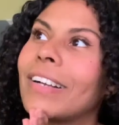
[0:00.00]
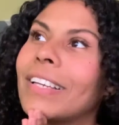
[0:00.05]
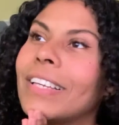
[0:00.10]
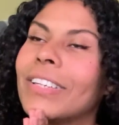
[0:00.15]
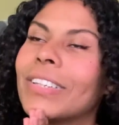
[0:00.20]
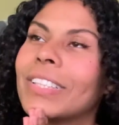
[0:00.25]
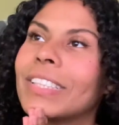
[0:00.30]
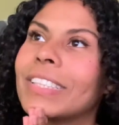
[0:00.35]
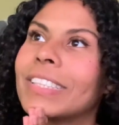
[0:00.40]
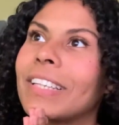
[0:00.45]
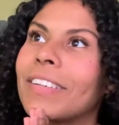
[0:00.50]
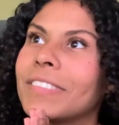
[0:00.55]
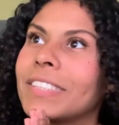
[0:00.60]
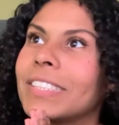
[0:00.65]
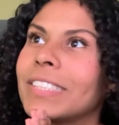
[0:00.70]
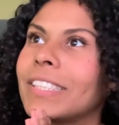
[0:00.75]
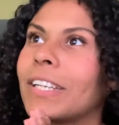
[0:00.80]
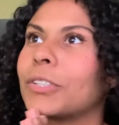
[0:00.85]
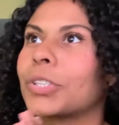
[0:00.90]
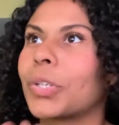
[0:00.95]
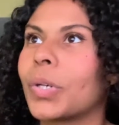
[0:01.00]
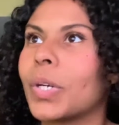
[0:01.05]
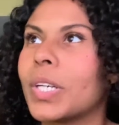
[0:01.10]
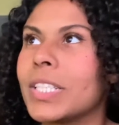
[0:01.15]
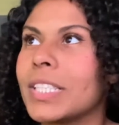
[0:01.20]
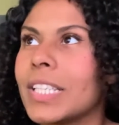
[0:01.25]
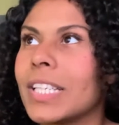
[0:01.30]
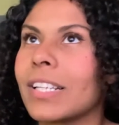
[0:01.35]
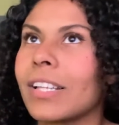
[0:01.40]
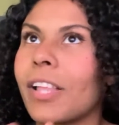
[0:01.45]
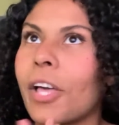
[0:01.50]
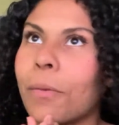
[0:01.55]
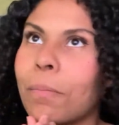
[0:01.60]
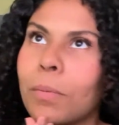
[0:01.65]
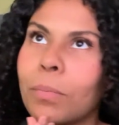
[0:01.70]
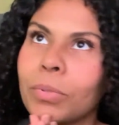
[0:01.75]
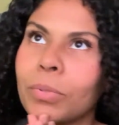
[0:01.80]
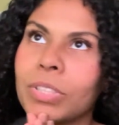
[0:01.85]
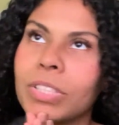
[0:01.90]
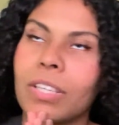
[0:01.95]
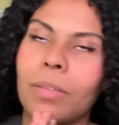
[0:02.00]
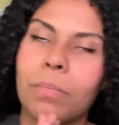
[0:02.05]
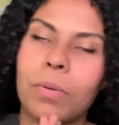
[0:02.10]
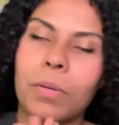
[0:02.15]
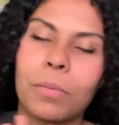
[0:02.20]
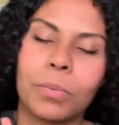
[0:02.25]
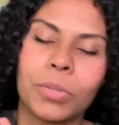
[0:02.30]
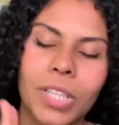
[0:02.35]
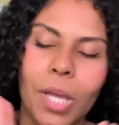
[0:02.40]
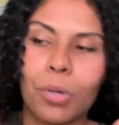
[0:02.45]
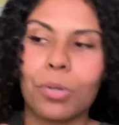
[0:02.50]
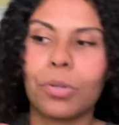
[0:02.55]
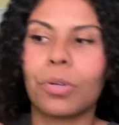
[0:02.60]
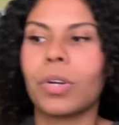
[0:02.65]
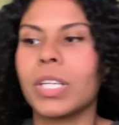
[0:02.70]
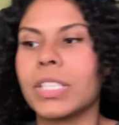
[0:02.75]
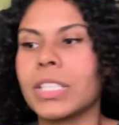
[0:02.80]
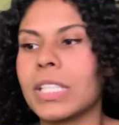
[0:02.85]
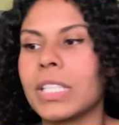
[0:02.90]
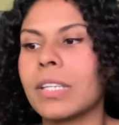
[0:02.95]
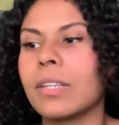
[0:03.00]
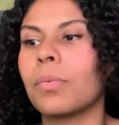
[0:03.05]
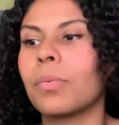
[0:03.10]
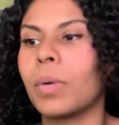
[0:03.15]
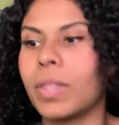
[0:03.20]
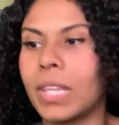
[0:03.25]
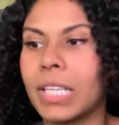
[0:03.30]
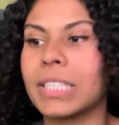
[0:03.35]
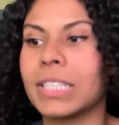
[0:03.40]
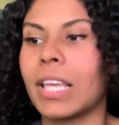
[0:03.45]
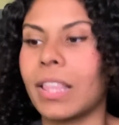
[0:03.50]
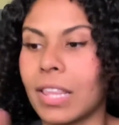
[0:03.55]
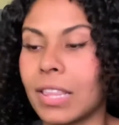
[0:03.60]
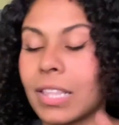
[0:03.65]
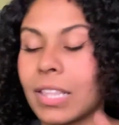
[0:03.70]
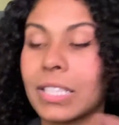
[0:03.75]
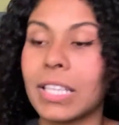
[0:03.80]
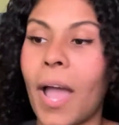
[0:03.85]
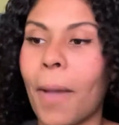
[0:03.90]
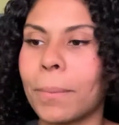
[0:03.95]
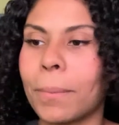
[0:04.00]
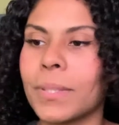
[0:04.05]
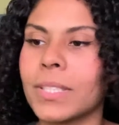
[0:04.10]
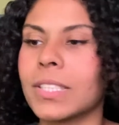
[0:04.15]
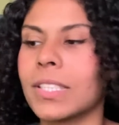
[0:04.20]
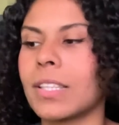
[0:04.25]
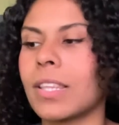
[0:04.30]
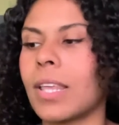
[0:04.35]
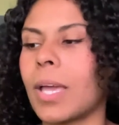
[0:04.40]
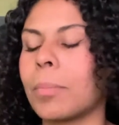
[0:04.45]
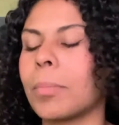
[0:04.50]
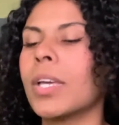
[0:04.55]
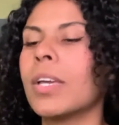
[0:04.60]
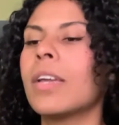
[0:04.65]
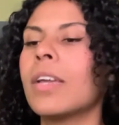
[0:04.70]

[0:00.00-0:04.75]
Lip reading: I know this obviously sounds crazy, and a lot of people say that people sound crazy when they say that this happens to them,